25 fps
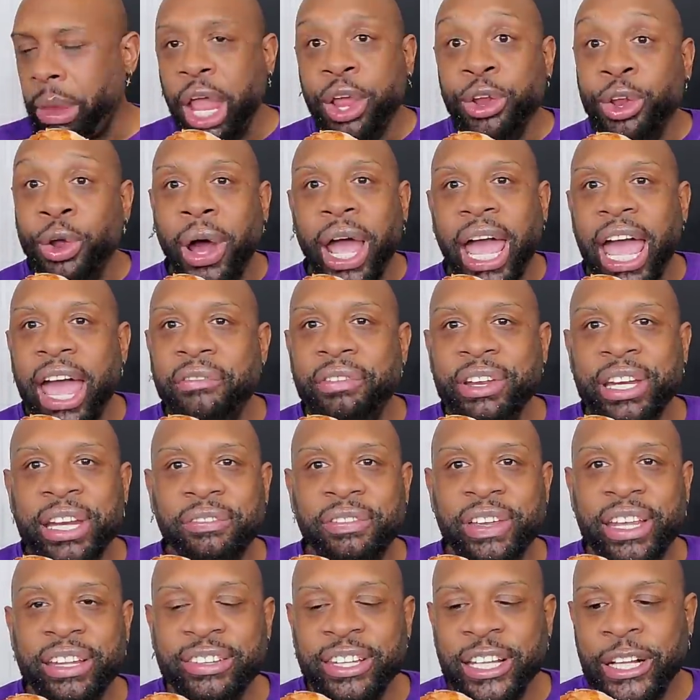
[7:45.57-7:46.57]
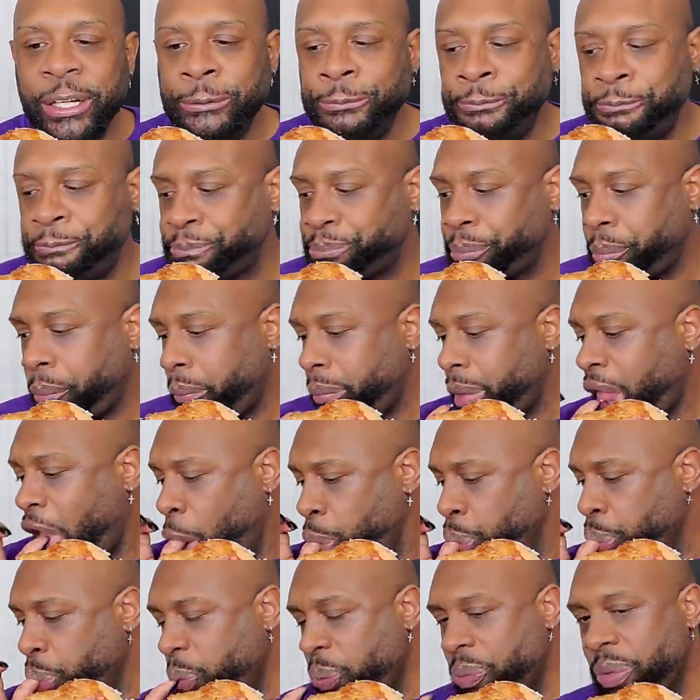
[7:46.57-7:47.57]
you know having to visit.
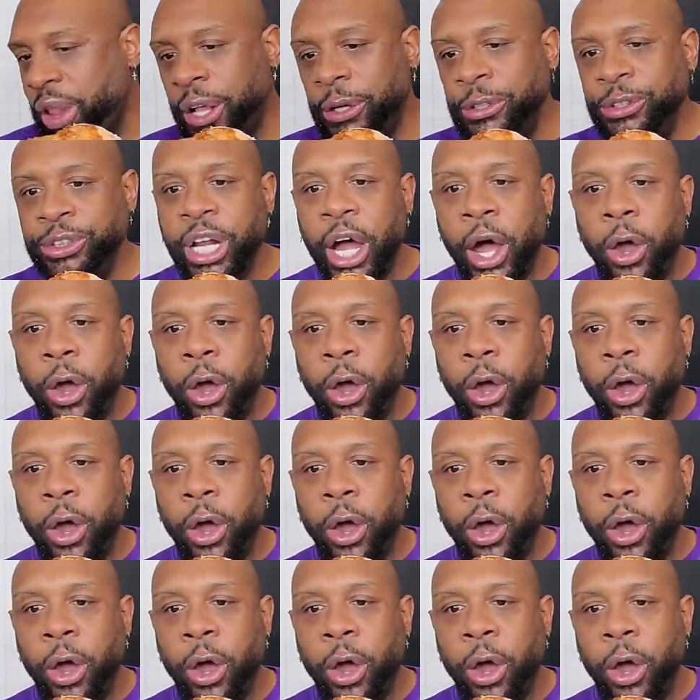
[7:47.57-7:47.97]
You